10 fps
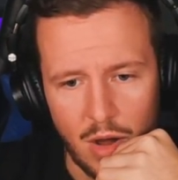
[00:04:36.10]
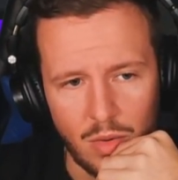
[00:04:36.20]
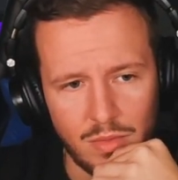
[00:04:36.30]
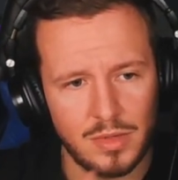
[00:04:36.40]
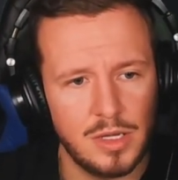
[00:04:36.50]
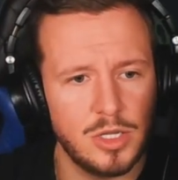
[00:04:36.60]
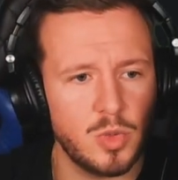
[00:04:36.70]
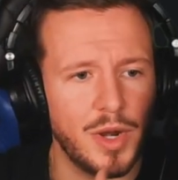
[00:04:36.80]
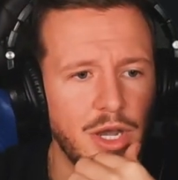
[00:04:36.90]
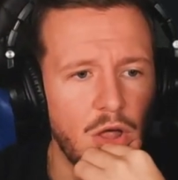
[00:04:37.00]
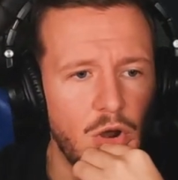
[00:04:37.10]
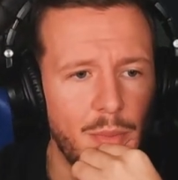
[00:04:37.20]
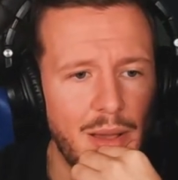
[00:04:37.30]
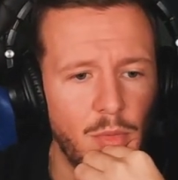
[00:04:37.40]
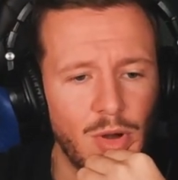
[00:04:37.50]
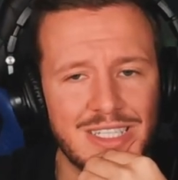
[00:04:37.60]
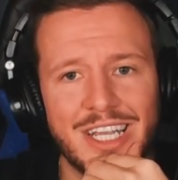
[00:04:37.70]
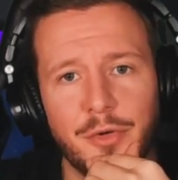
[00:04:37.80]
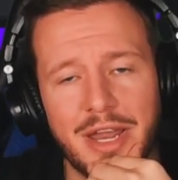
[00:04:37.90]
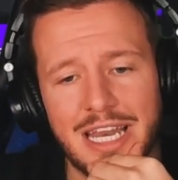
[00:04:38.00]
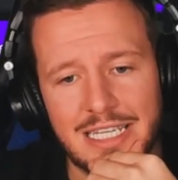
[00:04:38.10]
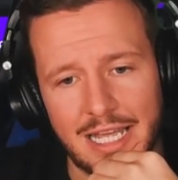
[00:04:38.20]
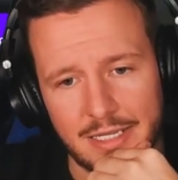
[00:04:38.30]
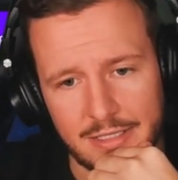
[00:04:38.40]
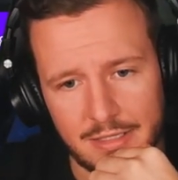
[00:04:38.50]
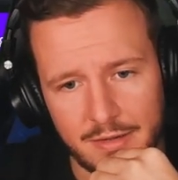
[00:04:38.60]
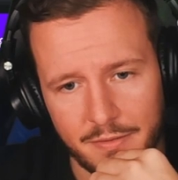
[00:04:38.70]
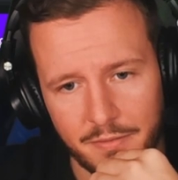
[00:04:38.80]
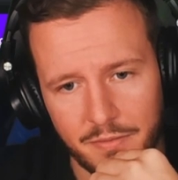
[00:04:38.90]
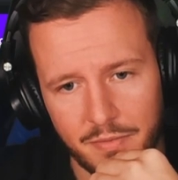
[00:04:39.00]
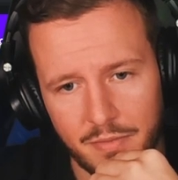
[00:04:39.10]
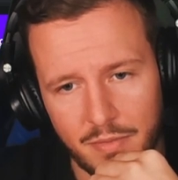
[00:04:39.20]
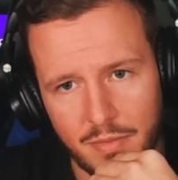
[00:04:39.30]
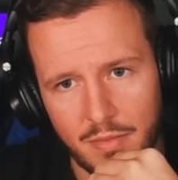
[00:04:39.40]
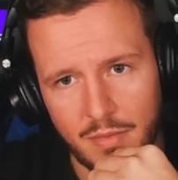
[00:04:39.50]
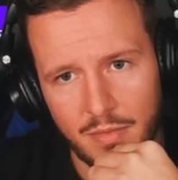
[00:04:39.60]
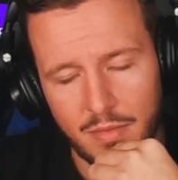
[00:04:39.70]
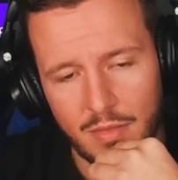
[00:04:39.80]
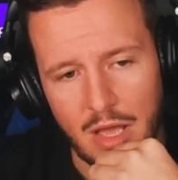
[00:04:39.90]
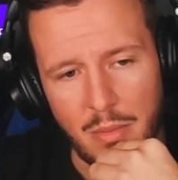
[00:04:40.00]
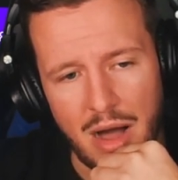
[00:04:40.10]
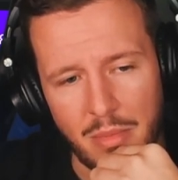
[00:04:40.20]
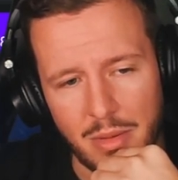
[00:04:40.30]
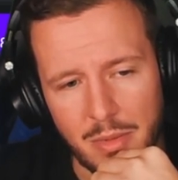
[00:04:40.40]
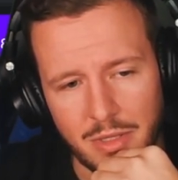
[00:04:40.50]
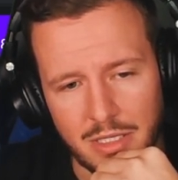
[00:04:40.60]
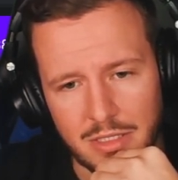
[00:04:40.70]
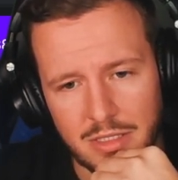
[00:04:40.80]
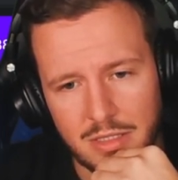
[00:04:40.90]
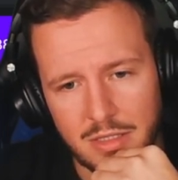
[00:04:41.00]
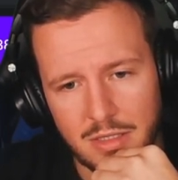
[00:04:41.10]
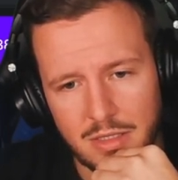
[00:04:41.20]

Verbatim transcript: Oh, twenty dollar a bet, boys. Greedy things. Come on, baby, please.